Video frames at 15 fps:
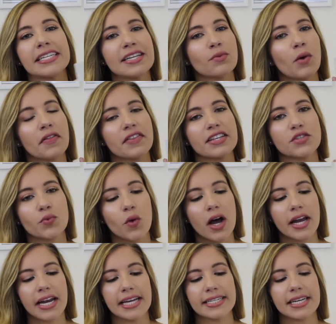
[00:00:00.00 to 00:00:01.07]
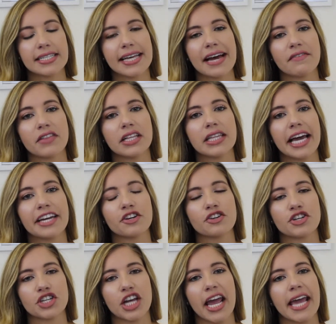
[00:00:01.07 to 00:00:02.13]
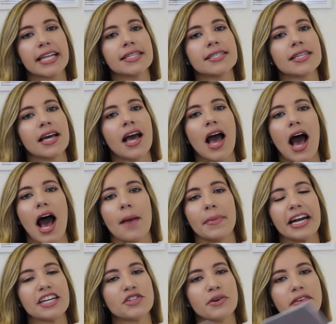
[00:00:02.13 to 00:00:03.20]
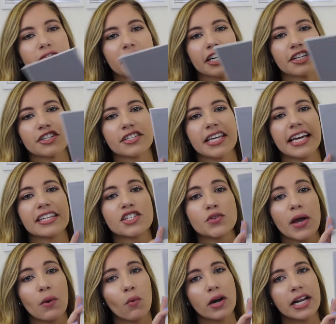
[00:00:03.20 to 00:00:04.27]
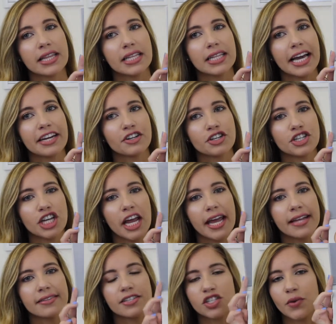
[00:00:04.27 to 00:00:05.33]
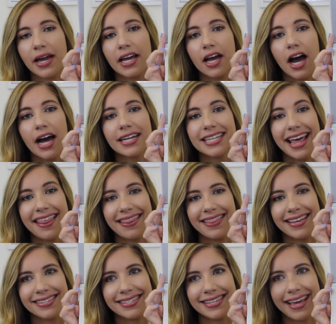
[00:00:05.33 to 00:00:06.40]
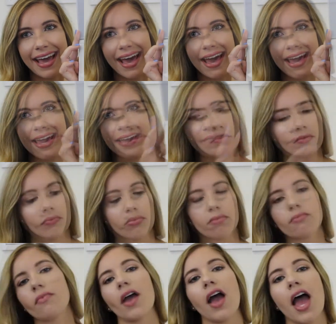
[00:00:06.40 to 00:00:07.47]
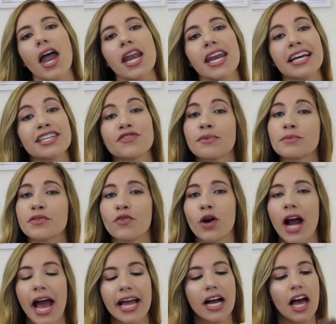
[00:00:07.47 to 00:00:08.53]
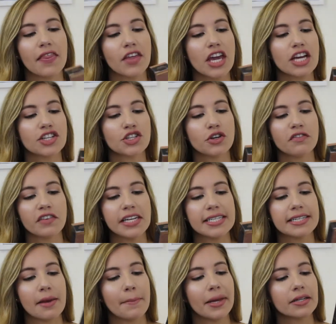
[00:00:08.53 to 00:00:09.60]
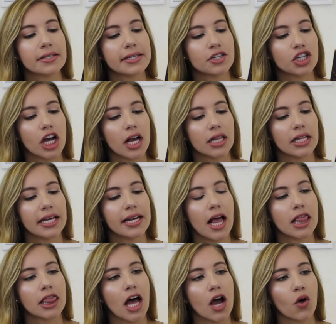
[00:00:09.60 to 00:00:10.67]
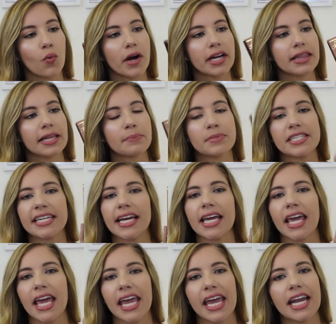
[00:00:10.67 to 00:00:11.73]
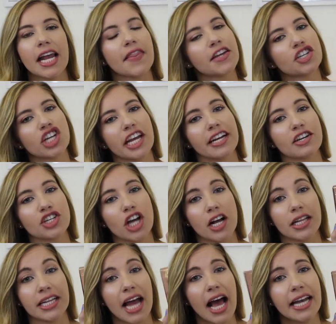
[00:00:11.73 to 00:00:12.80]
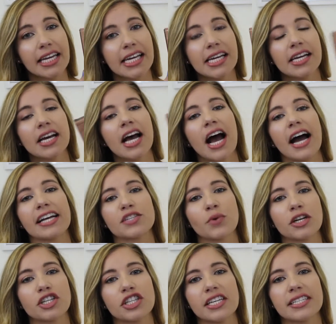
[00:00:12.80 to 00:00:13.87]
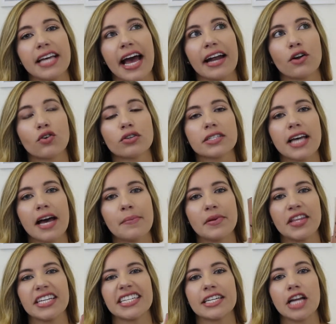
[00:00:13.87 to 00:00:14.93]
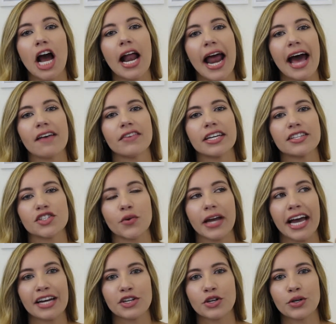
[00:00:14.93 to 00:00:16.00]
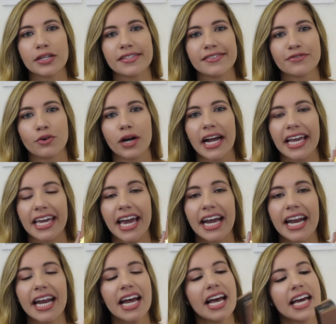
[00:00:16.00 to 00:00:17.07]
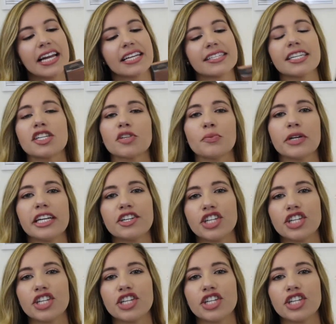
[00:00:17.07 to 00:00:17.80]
I did want this one. It does have the lighter shades, and I do have fairer skin, so I wanted the lighter shades, so I got this guy. Next from Sephora, I got the Too Faced Melted Chocolate Longwear Lipstick in the shade Chocolate Honey. I swatched this at Ulta, but they did not have it, so I had to go to Sephora and get it. It is such a pretty